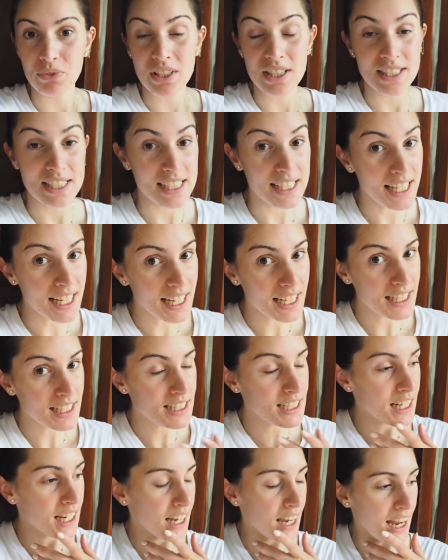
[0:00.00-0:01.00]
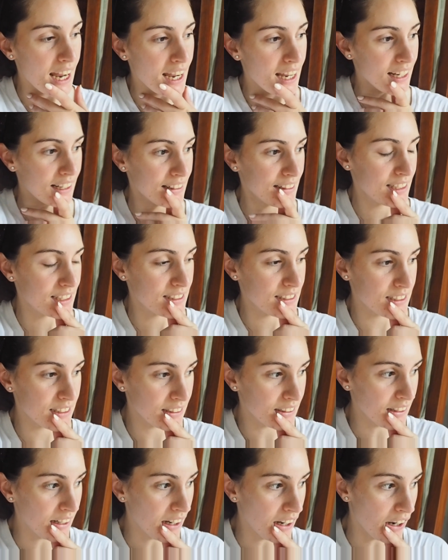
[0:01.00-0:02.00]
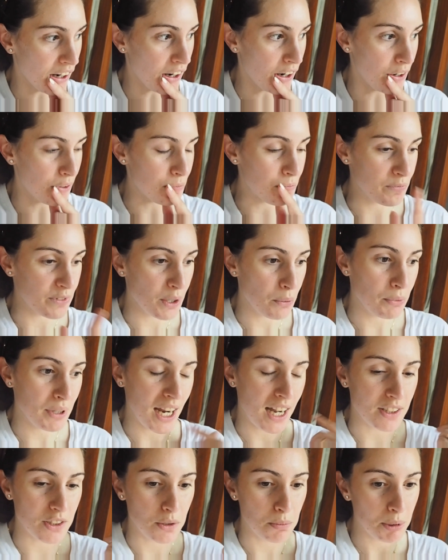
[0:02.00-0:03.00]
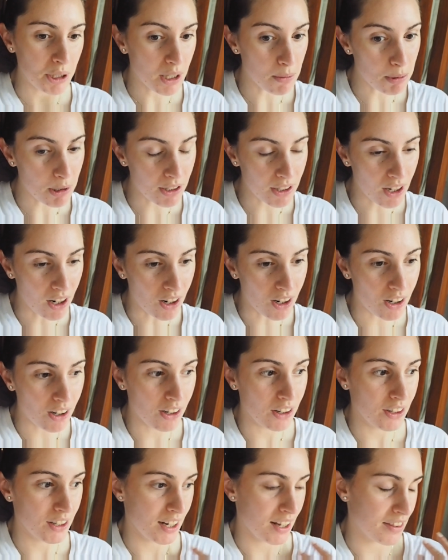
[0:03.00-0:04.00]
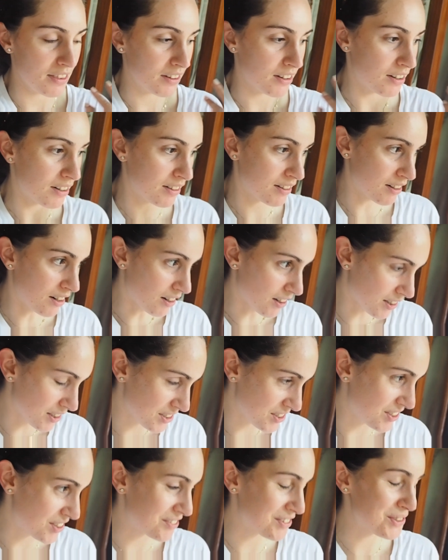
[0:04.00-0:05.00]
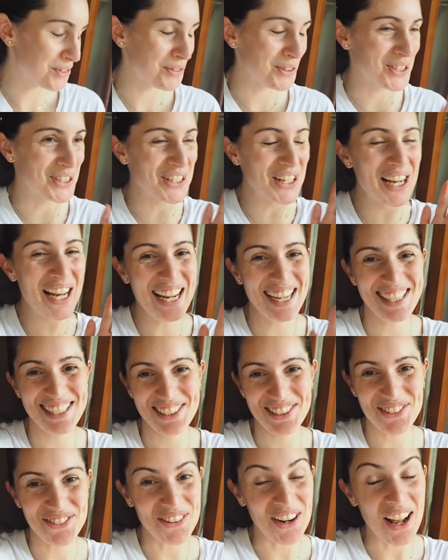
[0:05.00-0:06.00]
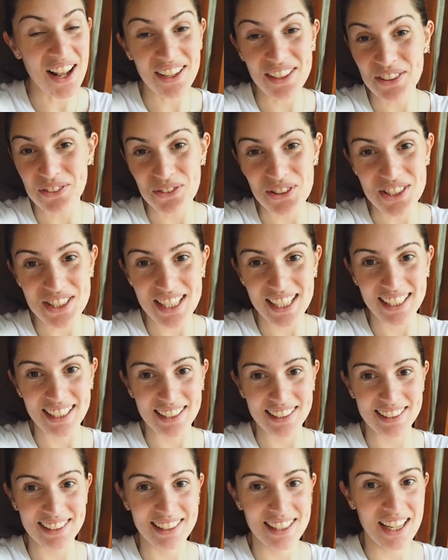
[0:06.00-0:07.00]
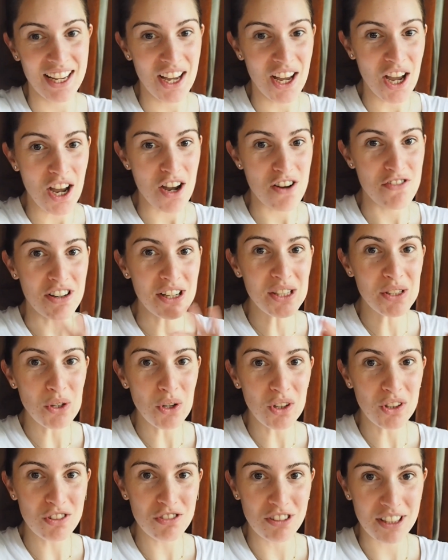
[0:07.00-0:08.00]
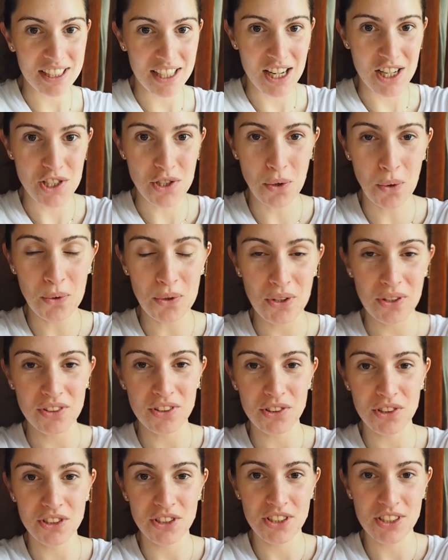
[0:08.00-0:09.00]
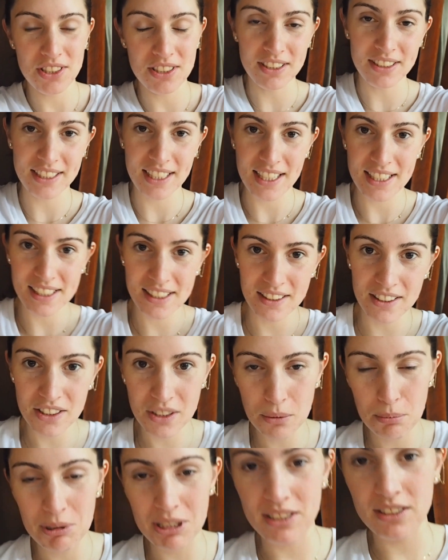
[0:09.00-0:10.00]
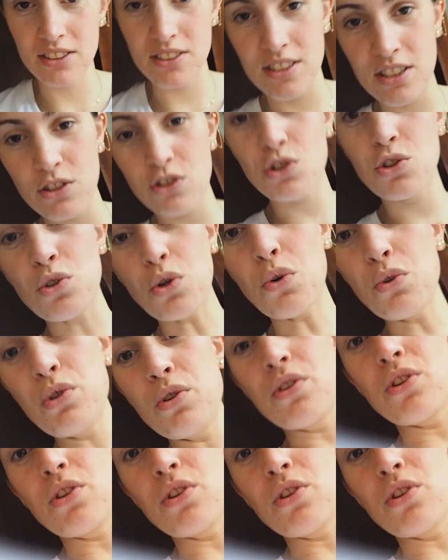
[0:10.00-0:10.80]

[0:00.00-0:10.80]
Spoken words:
delayed, and then we had to pick up our car, and the car service was delayed as well. It was like a very long voyage. Hold on, you're still getting a little bit, because it's so